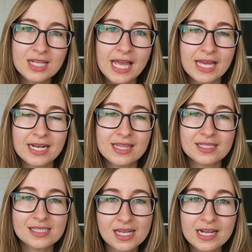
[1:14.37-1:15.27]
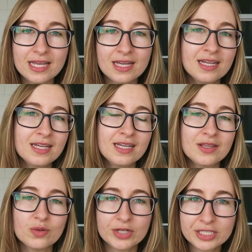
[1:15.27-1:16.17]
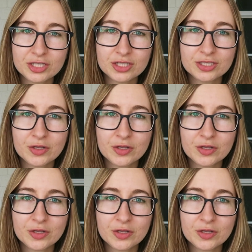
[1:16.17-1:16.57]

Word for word: And in this study, the researchers